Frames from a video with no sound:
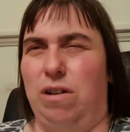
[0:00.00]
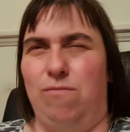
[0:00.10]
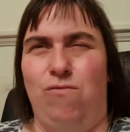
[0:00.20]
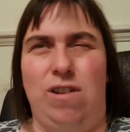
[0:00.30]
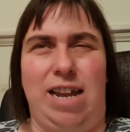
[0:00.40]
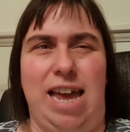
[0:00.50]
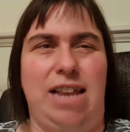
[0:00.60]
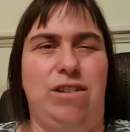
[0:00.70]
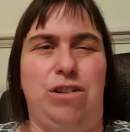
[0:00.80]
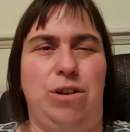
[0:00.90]
really
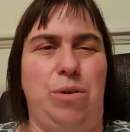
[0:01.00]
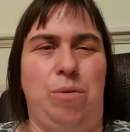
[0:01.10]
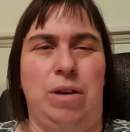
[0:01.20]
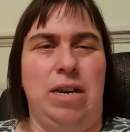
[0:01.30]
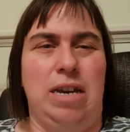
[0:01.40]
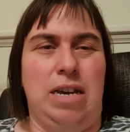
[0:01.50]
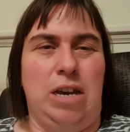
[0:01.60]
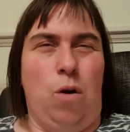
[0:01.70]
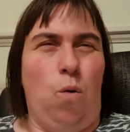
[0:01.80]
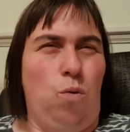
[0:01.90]
into
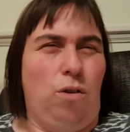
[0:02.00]
all